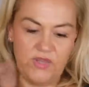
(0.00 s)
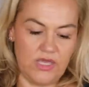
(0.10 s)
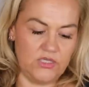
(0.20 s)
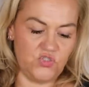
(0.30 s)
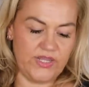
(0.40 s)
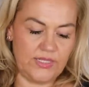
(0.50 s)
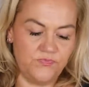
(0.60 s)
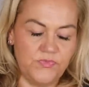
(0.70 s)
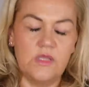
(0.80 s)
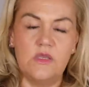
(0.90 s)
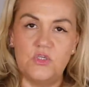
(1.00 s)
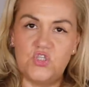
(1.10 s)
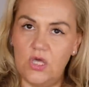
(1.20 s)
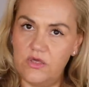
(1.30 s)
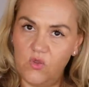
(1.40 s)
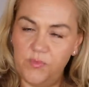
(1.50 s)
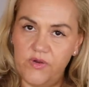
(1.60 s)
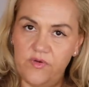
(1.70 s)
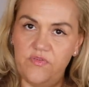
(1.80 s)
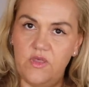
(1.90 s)
rehydrate. Charcoal
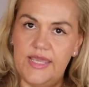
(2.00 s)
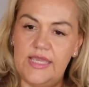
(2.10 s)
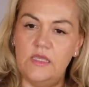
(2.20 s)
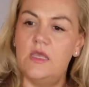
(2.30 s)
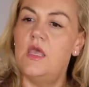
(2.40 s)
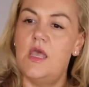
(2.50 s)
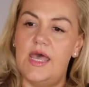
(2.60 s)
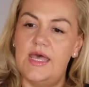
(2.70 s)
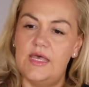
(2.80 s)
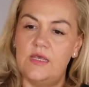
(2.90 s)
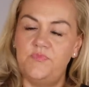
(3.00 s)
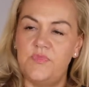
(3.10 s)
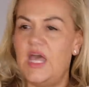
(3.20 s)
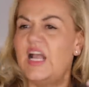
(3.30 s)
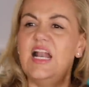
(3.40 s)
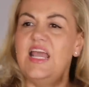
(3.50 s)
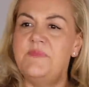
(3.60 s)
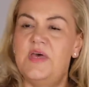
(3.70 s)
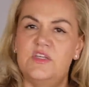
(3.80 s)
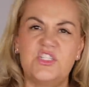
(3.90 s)
purifying, a
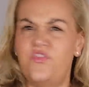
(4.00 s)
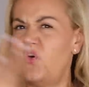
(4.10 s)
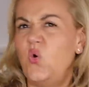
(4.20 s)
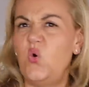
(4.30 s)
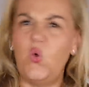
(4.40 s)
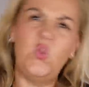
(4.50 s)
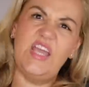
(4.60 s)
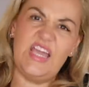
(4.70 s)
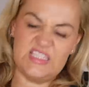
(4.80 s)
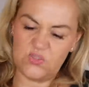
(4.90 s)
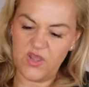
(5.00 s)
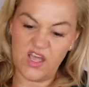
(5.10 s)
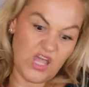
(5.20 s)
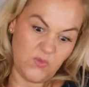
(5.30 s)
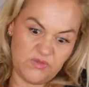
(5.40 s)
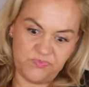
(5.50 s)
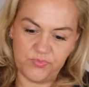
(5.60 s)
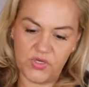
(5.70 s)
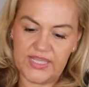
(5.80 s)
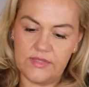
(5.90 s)
clay mask for all is the way I would
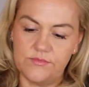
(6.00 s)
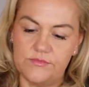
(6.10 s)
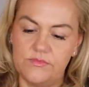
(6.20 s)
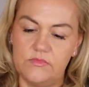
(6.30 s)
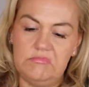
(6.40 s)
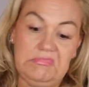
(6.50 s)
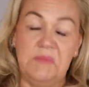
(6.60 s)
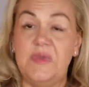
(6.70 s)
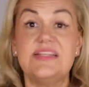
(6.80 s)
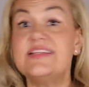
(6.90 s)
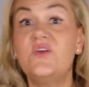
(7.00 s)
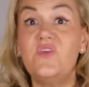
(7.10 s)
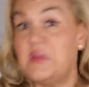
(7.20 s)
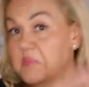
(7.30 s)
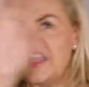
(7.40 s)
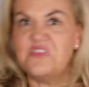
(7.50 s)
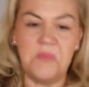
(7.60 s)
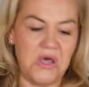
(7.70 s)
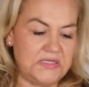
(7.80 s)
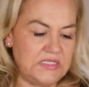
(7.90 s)
put it. They may disagree, but never
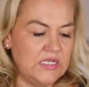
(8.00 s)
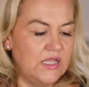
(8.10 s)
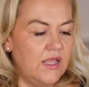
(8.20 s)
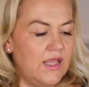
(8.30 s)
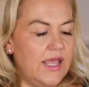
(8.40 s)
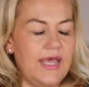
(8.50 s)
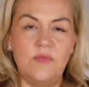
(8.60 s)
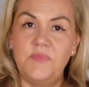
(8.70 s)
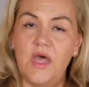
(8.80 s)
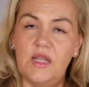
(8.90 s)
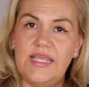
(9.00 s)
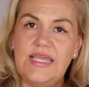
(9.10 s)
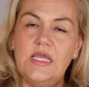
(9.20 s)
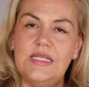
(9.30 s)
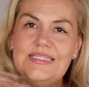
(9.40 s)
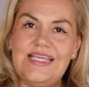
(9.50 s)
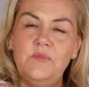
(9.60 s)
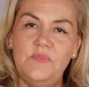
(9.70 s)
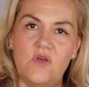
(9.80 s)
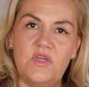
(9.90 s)
mind. Honey,
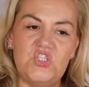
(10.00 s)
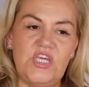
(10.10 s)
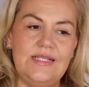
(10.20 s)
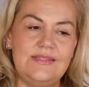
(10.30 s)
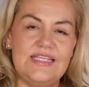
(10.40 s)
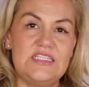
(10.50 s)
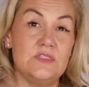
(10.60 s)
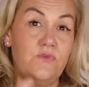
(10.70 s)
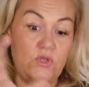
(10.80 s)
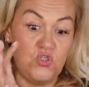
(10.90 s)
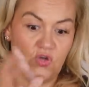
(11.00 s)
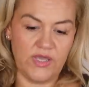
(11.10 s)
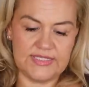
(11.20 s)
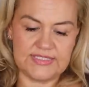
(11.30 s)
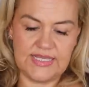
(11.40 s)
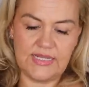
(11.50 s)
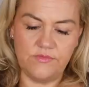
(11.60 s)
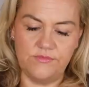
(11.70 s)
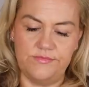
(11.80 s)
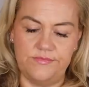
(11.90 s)
deep nourishing. This is for a drier skin.